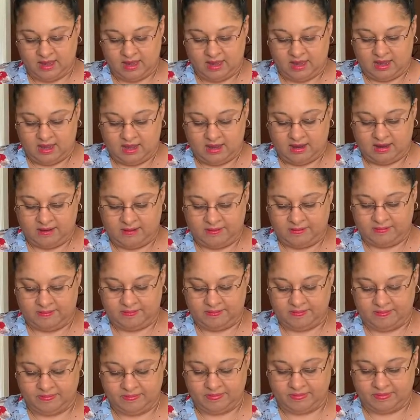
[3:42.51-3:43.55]
Season
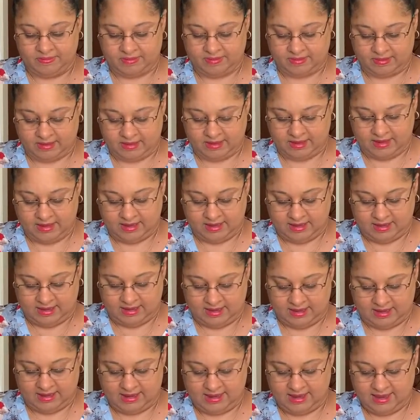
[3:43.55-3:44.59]
your meats, people.
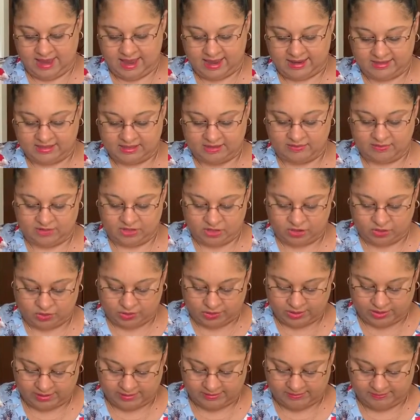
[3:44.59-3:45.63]
Yes, for
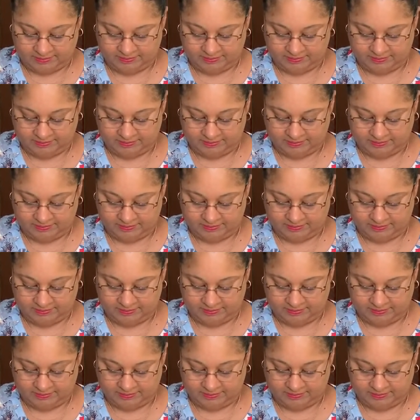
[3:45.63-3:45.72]
sure.